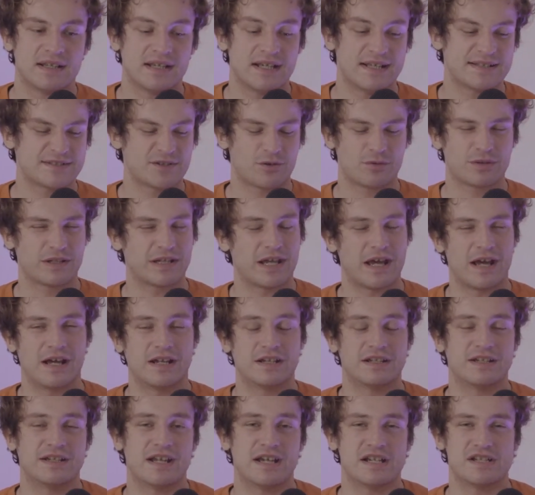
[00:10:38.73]
It's only
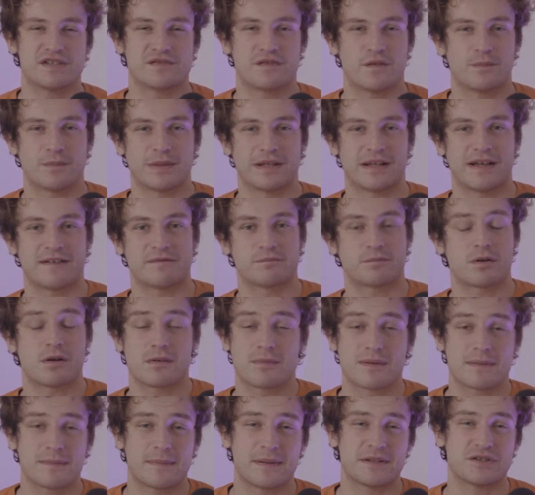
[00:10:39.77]
early days for me. I've
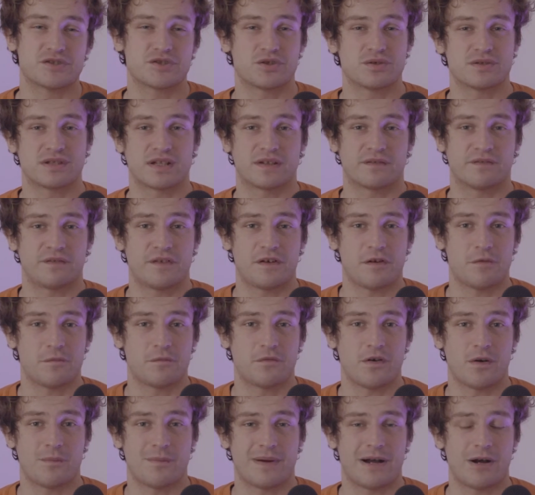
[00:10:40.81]
probably been shooting film
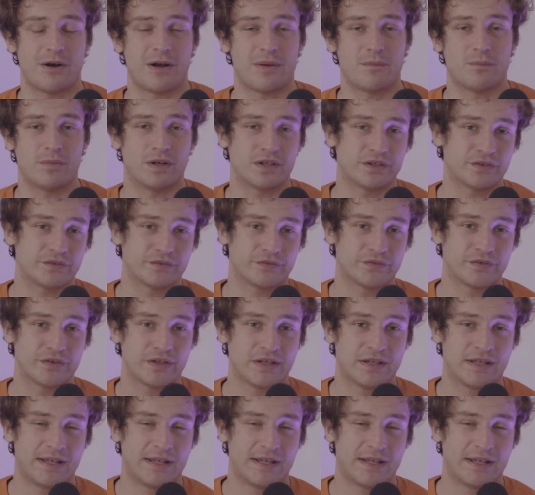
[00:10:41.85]
for about a month.